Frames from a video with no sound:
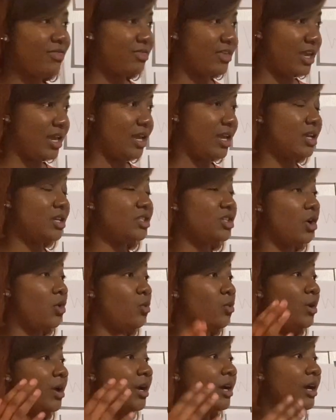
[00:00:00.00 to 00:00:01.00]
things. So
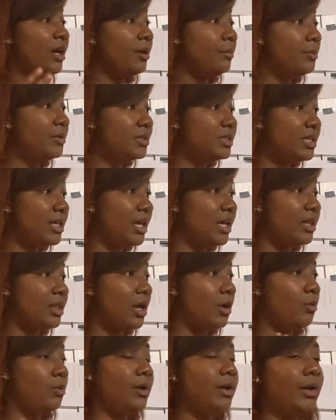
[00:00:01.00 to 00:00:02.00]
we're going to pretend
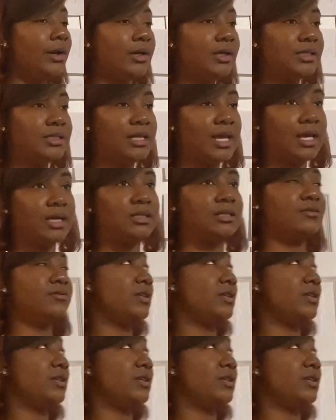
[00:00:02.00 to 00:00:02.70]
that we are detectives